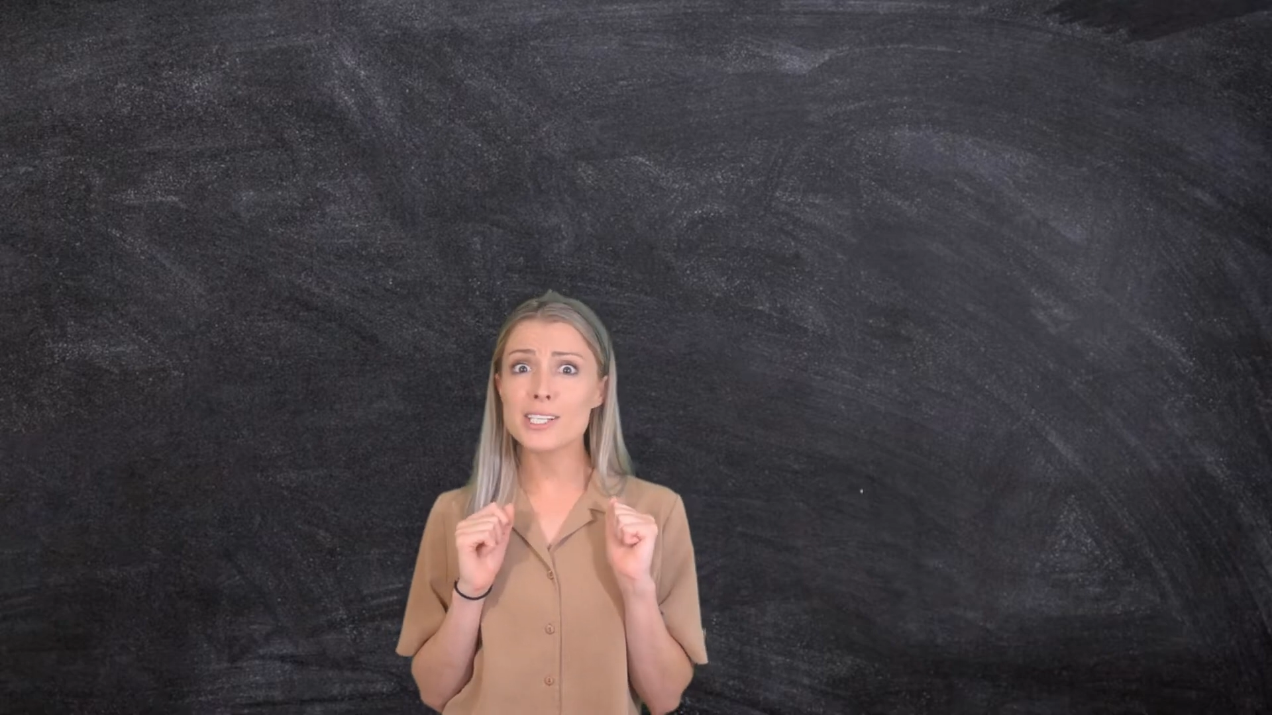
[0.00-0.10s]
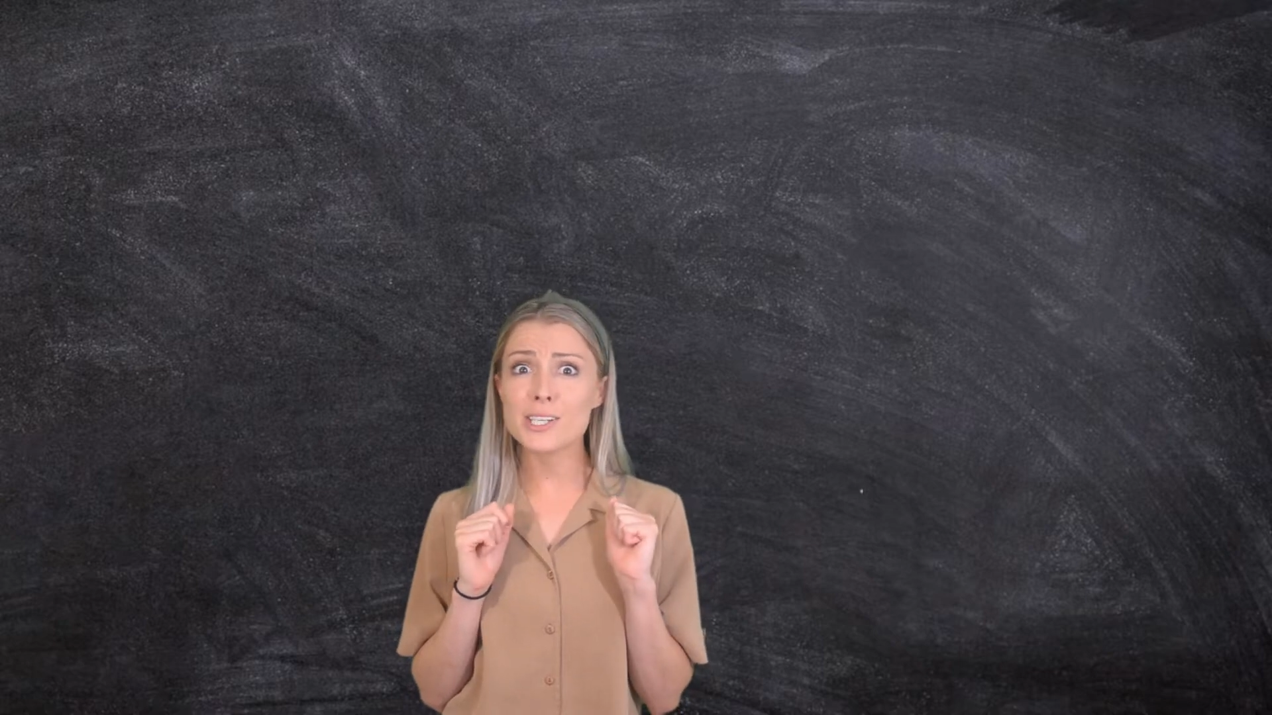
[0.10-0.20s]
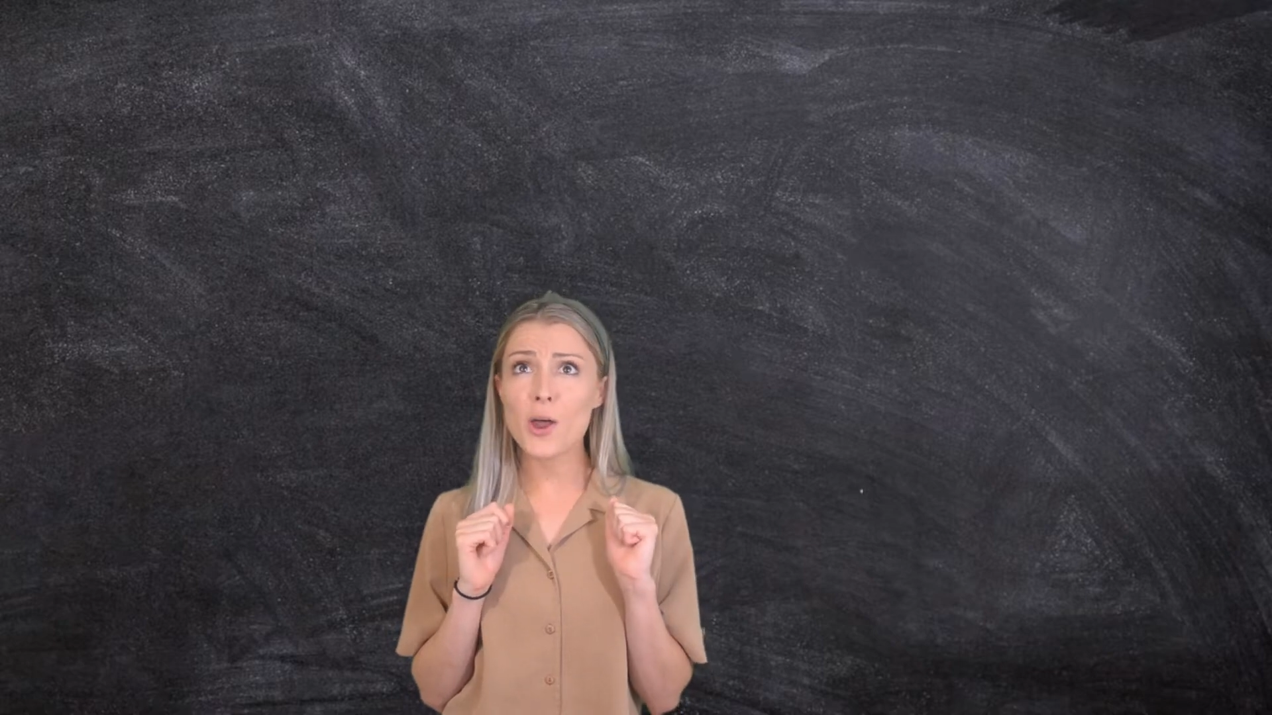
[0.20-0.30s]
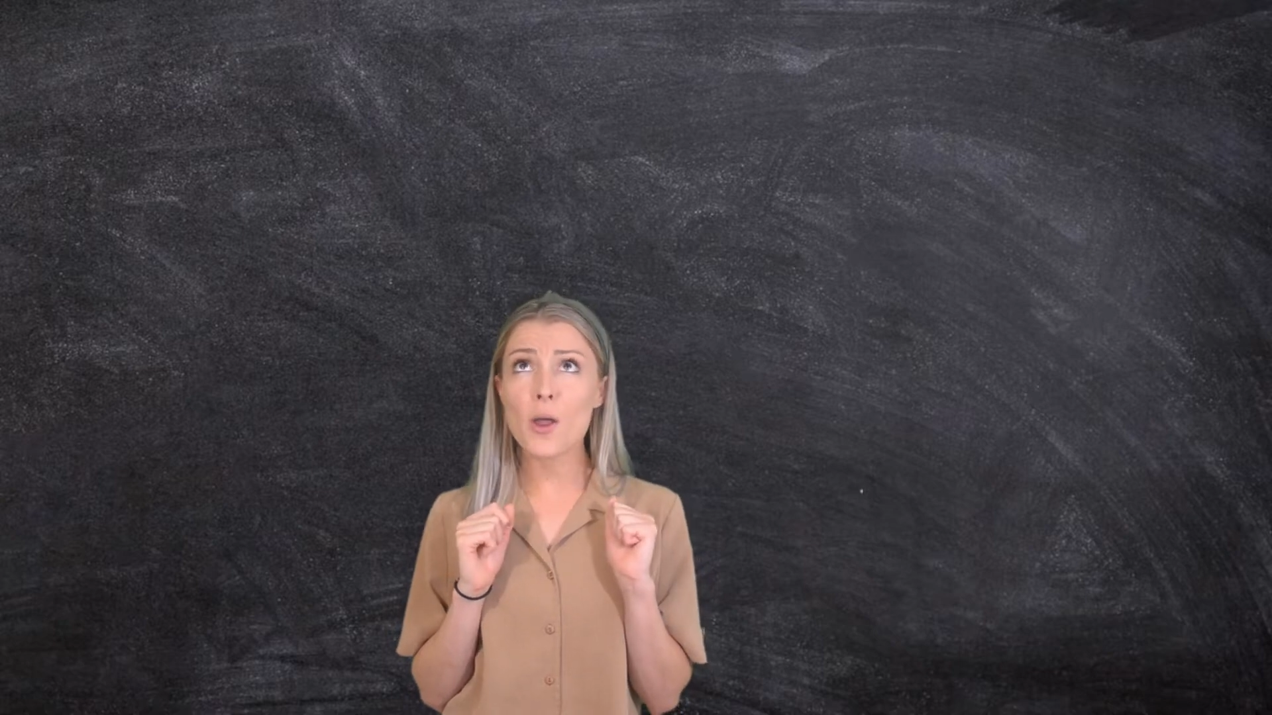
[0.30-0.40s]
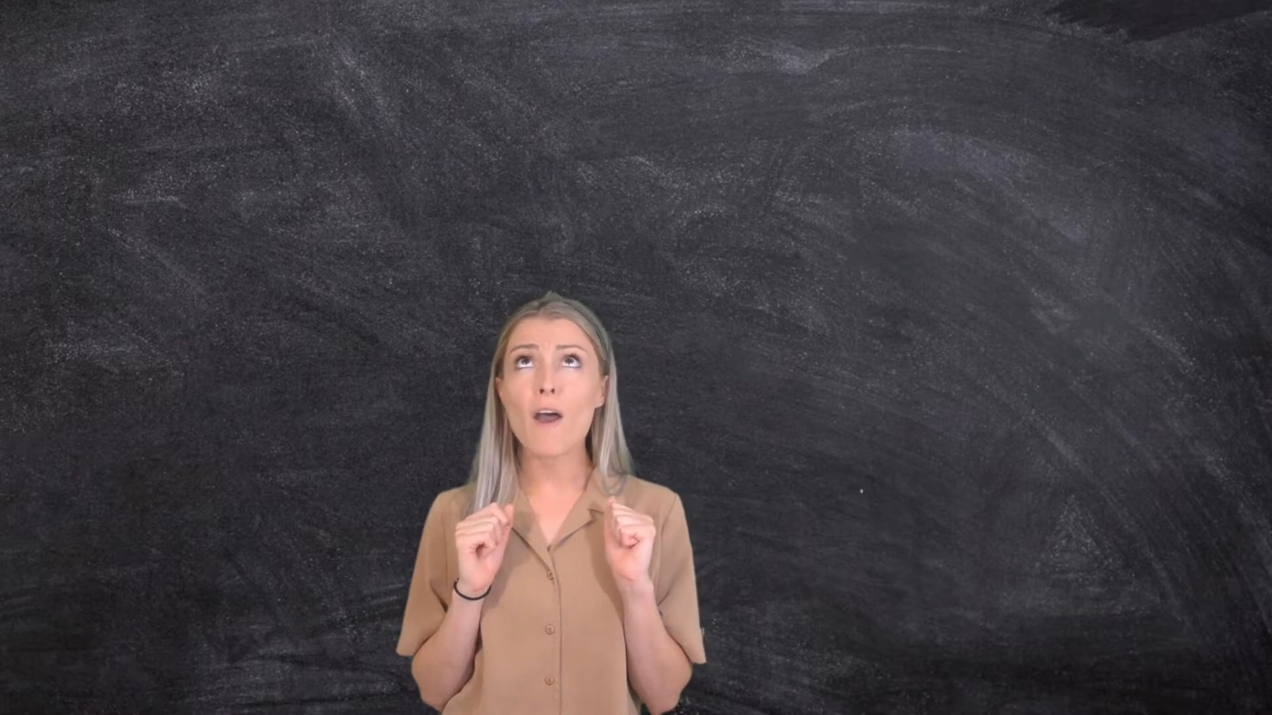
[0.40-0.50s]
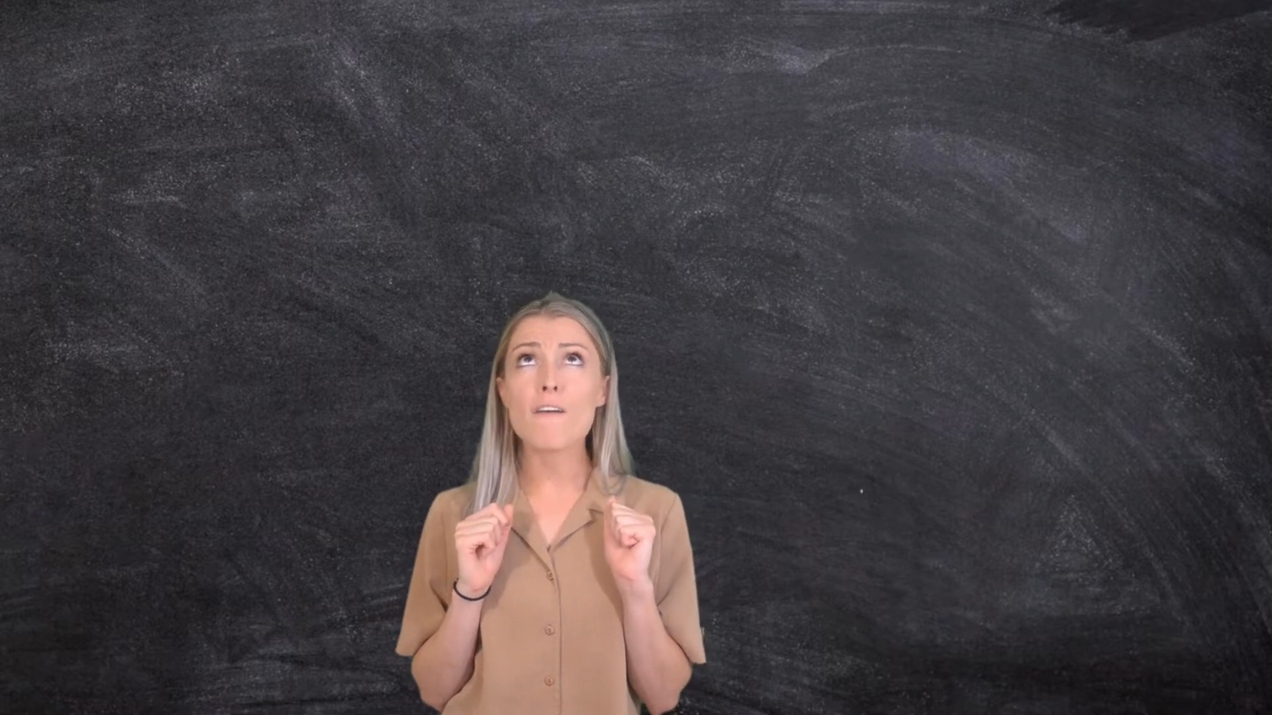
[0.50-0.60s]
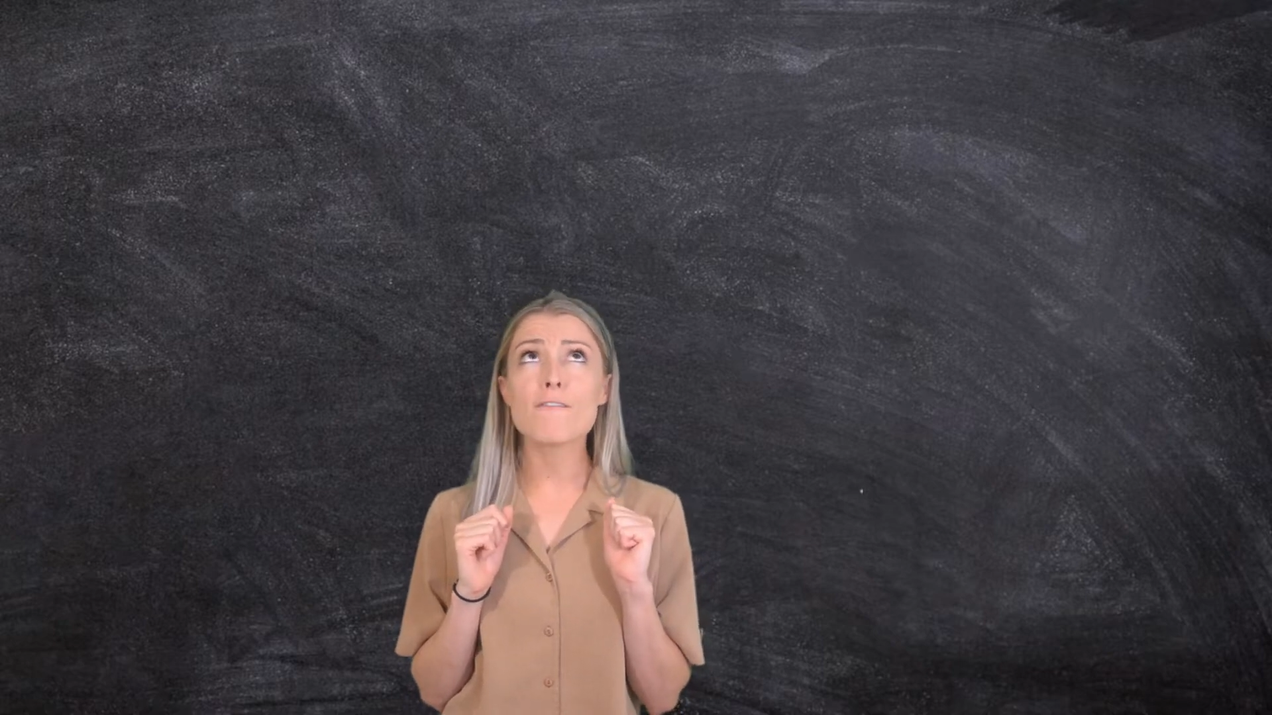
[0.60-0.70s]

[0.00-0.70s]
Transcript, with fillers: to go